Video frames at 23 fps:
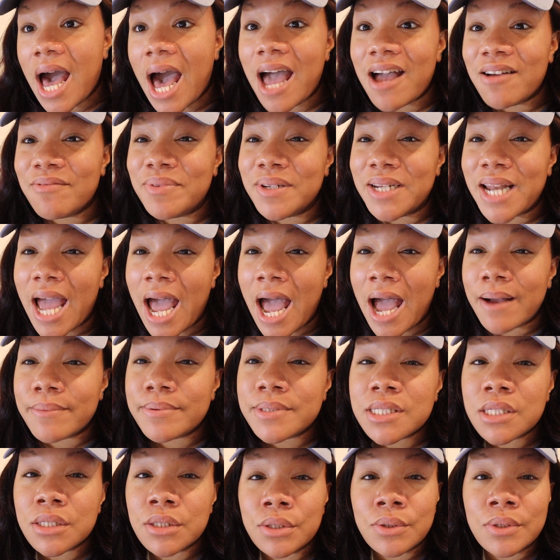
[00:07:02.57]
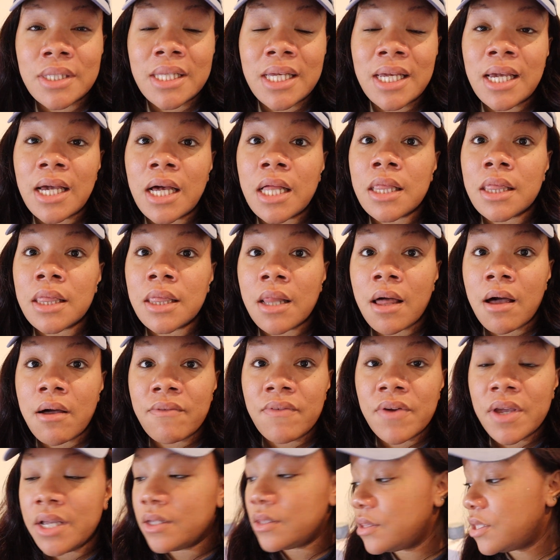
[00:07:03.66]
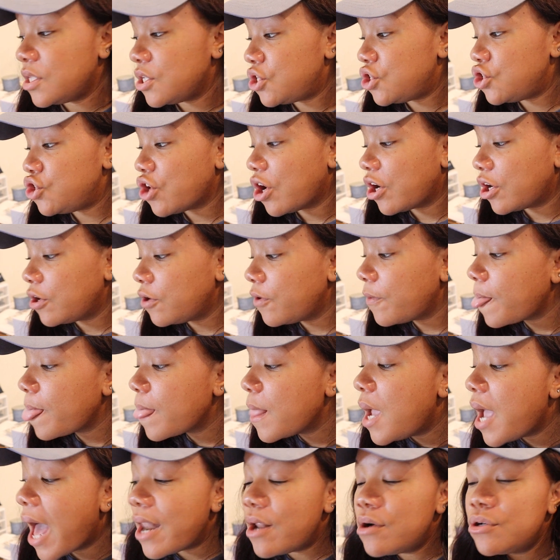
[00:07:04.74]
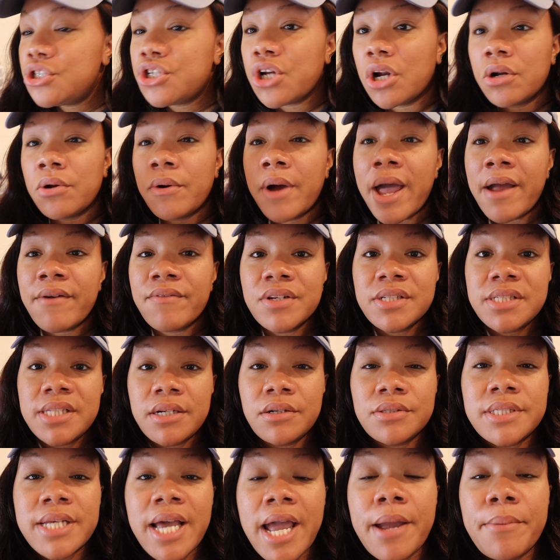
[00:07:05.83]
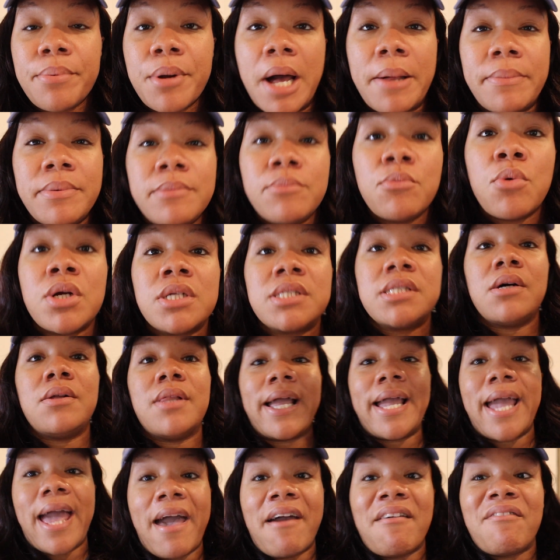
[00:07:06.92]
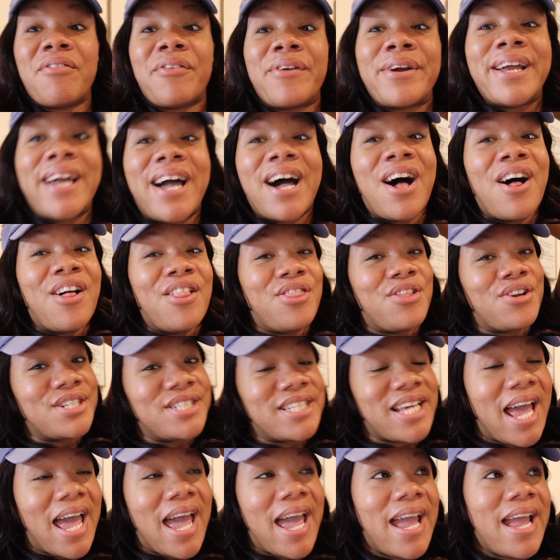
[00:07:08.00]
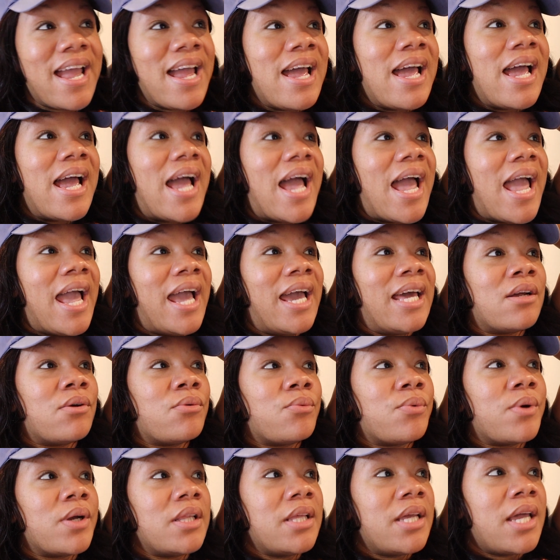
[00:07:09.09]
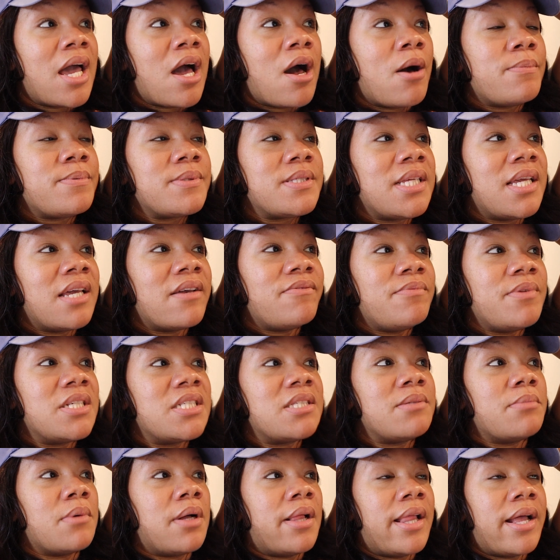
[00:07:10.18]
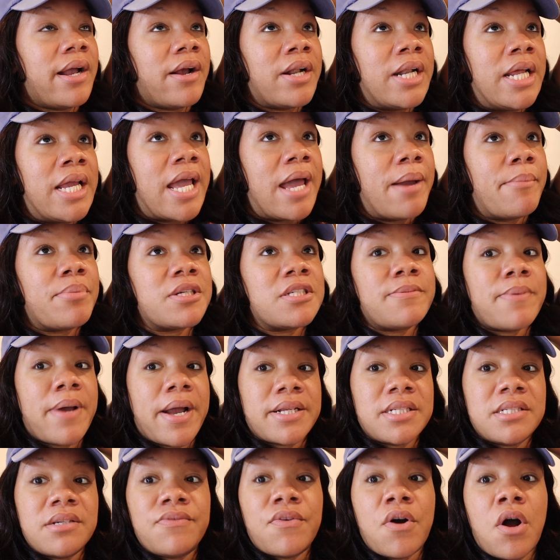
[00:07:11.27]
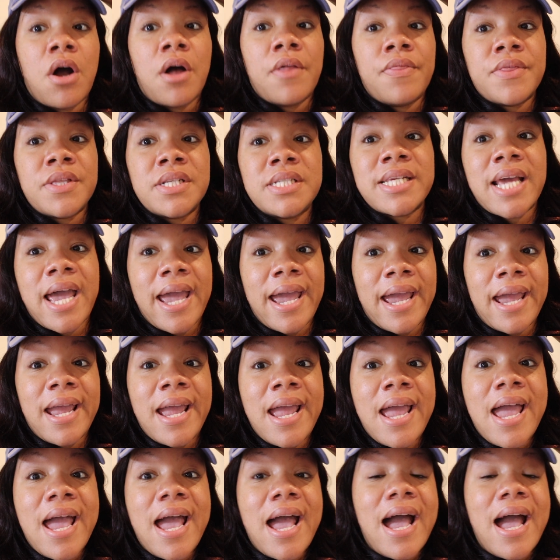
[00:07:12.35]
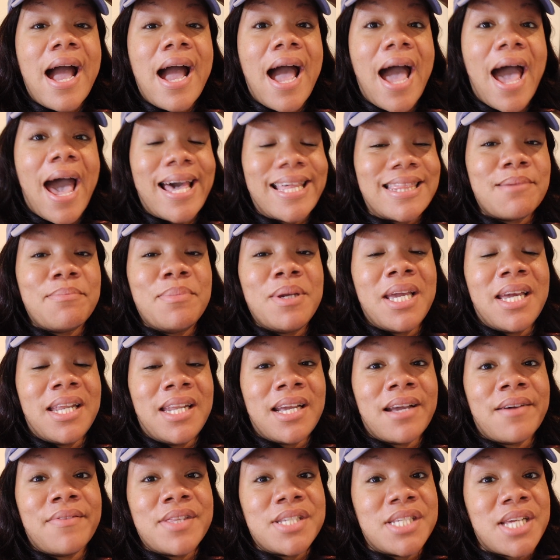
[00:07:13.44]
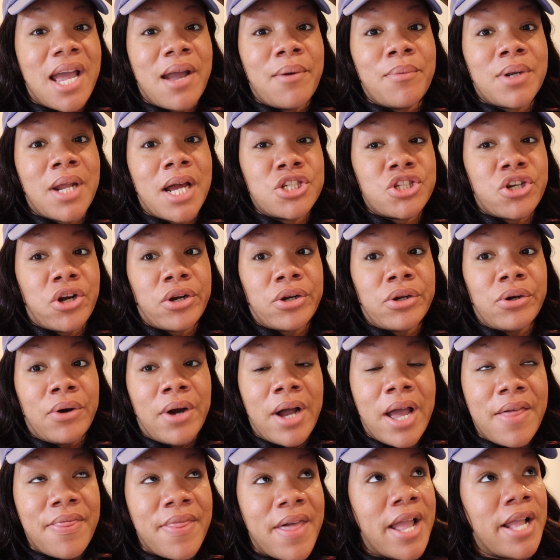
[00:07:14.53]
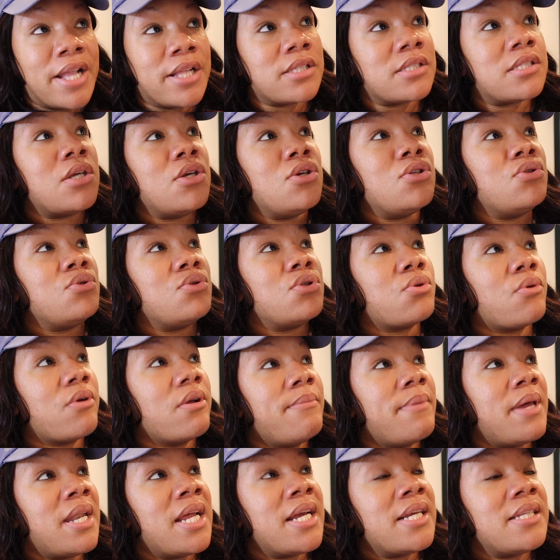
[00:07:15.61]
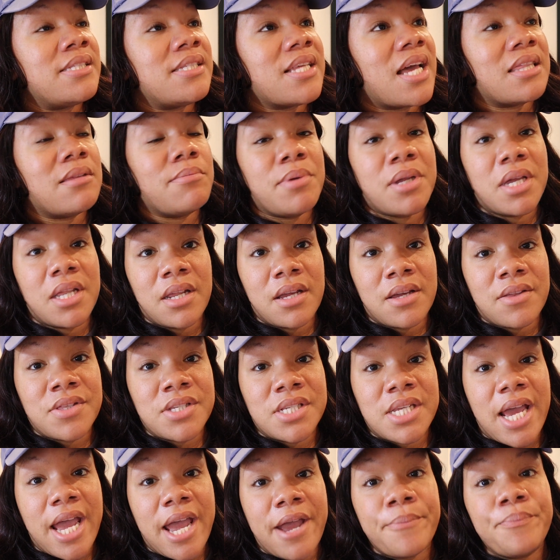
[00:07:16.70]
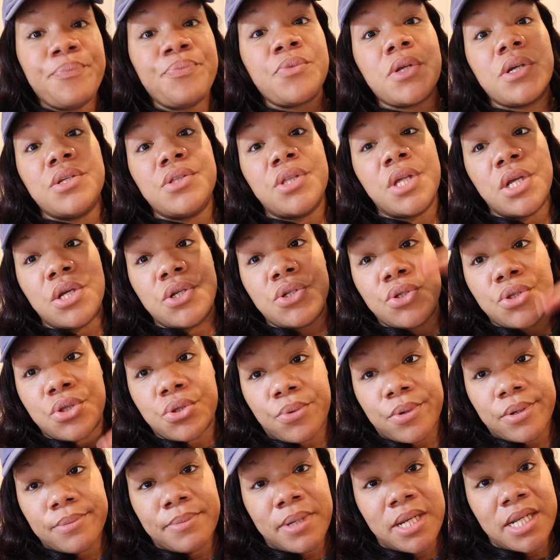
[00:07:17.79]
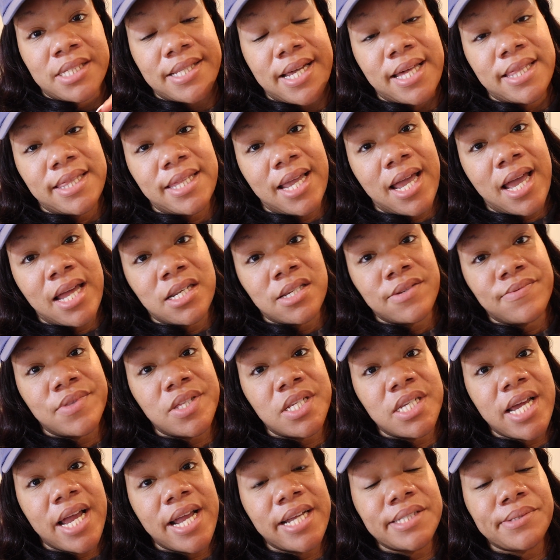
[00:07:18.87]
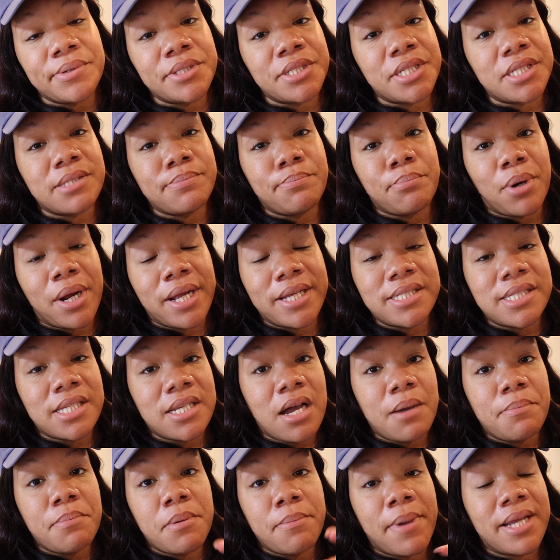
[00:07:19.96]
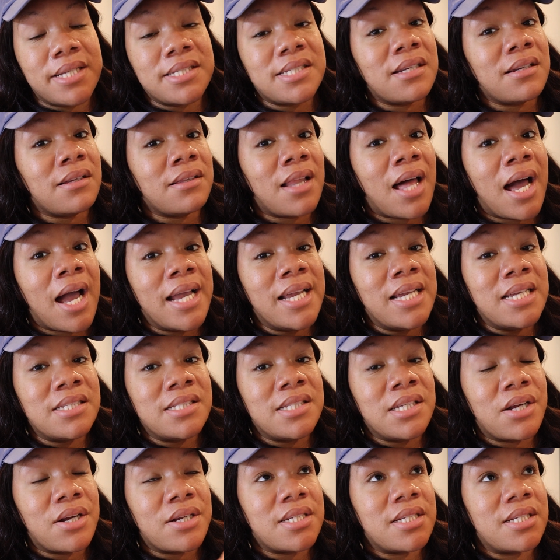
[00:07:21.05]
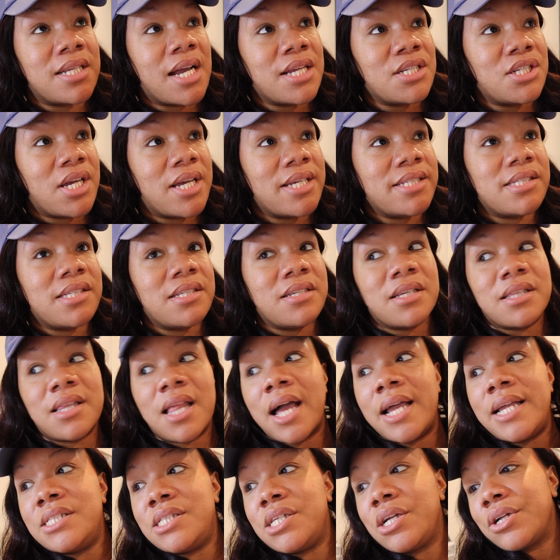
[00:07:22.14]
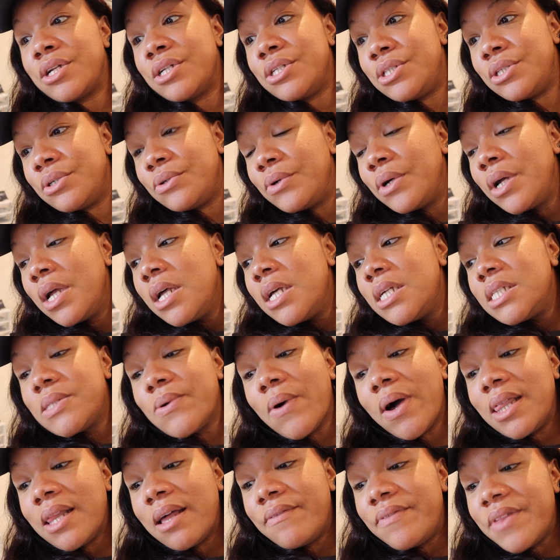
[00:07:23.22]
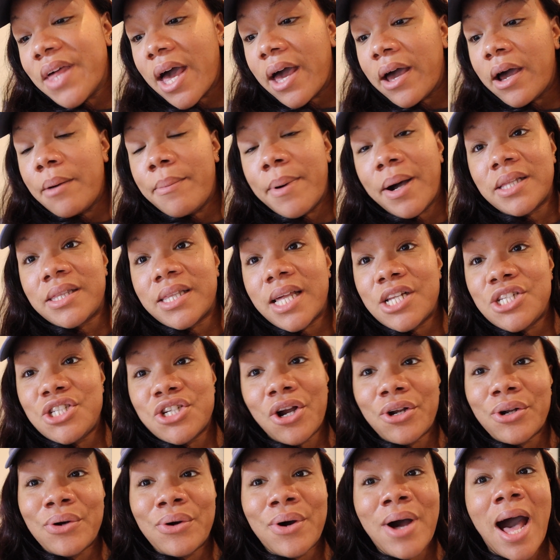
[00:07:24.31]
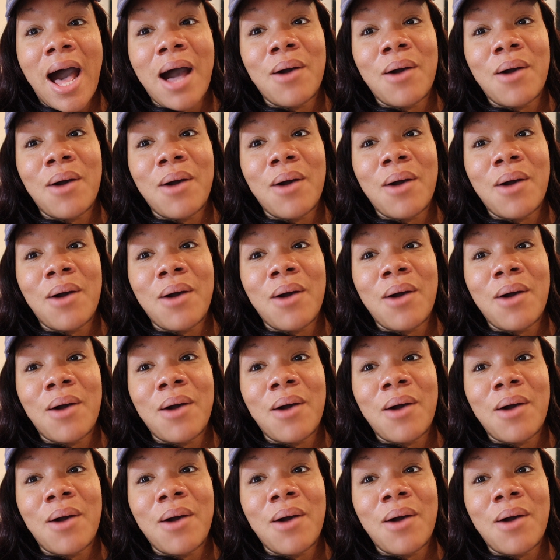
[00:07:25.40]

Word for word: I've been absolutely loving this journal. I don't journal every single day, probably more so like every other day, and it really helps give me some clarity and perspective on the day at the beginning of the day when I journal. And then, so you do 3 minutes at the beginning of the day, then you do 3 minutes at the end of the day. So it just breaks it up and makes it a lot easier to digest and a lot easier to do. So I love that about that journal.